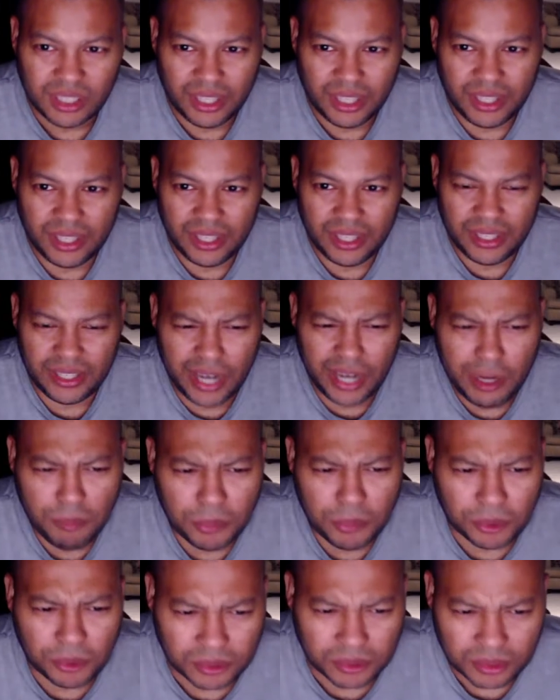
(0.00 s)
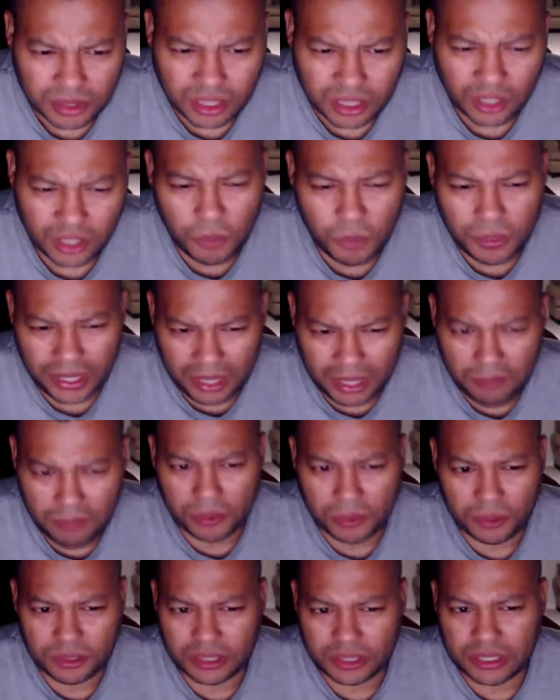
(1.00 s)
in April. I hope
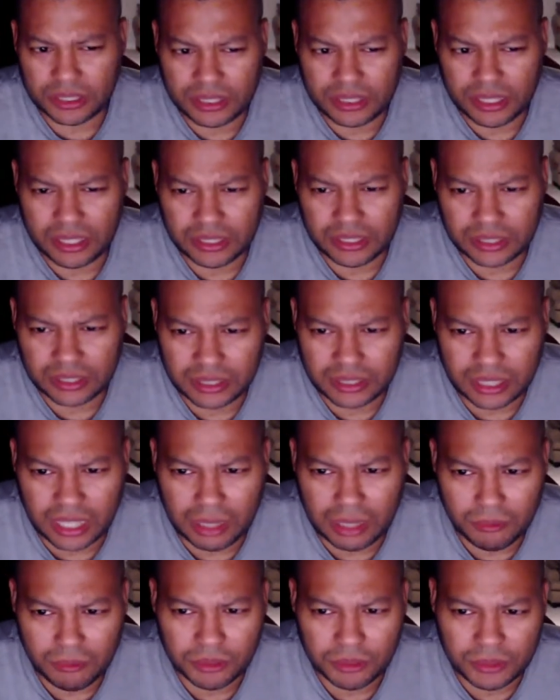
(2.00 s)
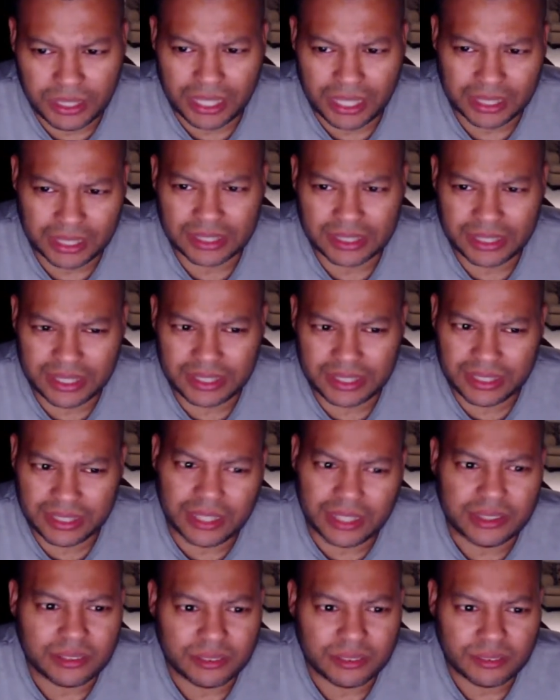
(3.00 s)
April is the, t- is the time when we actually get it
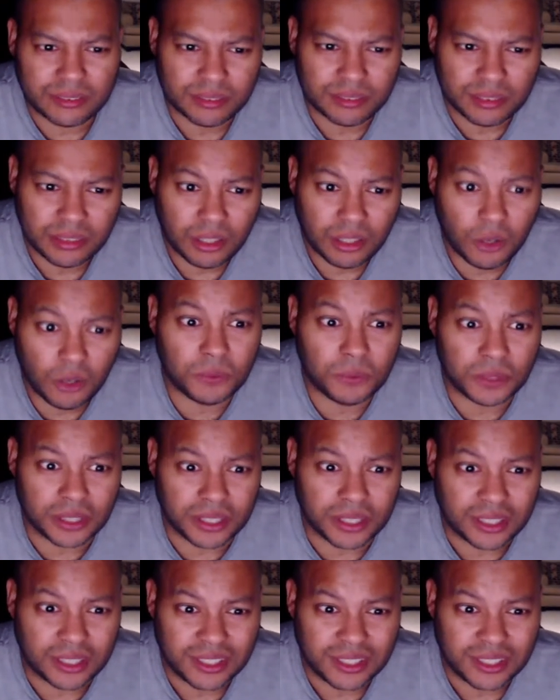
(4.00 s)
done. Hopefully.